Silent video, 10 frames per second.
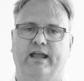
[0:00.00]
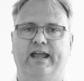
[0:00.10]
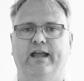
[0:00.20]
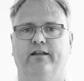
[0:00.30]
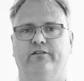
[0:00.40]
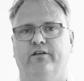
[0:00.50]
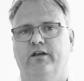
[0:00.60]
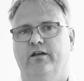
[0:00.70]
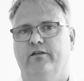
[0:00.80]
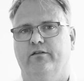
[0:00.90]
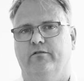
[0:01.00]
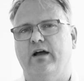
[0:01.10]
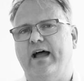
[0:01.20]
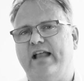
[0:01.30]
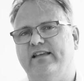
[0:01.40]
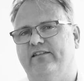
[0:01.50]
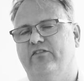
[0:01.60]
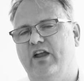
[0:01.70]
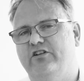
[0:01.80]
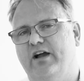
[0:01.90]
And at that
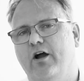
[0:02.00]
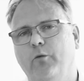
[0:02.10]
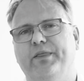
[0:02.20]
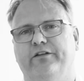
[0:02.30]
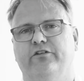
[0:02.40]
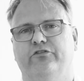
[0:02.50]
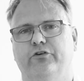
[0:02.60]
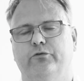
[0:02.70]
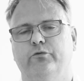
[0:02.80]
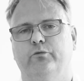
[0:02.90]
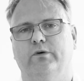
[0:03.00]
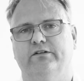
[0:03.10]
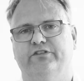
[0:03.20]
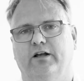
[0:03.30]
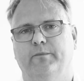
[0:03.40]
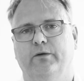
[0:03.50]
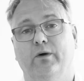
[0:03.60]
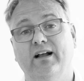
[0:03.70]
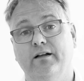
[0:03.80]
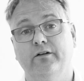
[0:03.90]
stage, I hope that the student will tell me,
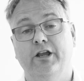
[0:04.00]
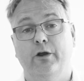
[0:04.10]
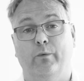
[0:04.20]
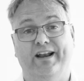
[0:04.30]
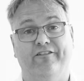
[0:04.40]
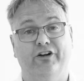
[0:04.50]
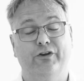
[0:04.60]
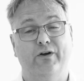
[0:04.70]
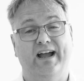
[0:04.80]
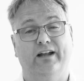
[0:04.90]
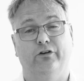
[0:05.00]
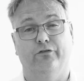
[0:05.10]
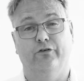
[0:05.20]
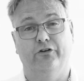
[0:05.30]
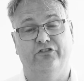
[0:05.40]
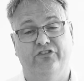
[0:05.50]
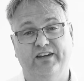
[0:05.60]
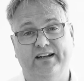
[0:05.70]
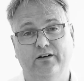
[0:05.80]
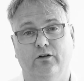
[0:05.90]
well, whenever you add your first
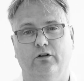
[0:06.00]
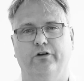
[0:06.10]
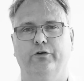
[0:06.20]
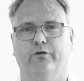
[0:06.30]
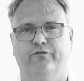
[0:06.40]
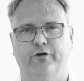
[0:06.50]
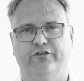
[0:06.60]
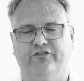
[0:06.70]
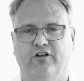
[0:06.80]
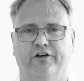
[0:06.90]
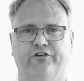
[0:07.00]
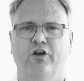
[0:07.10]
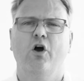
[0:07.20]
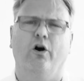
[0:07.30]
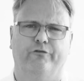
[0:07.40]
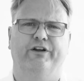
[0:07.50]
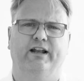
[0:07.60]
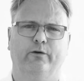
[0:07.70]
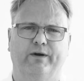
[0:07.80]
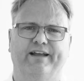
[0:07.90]
signal or your first slot, or
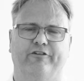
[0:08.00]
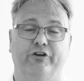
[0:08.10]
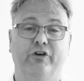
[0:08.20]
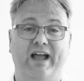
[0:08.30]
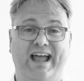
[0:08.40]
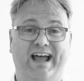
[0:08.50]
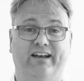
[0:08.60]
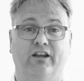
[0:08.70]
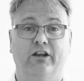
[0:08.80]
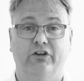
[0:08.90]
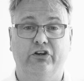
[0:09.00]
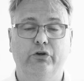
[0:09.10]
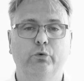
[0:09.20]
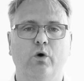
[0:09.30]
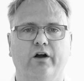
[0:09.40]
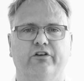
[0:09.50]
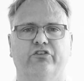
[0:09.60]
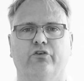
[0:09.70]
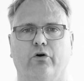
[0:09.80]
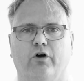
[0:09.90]
really whenever you add
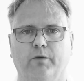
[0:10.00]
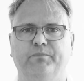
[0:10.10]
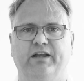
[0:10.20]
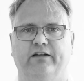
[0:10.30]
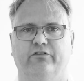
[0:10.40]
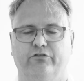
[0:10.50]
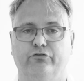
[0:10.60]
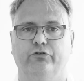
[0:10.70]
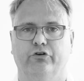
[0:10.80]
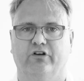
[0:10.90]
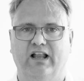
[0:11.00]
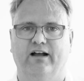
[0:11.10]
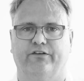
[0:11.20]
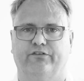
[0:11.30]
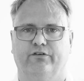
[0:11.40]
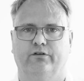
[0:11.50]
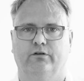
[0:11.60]
Q_OBJECT to your class.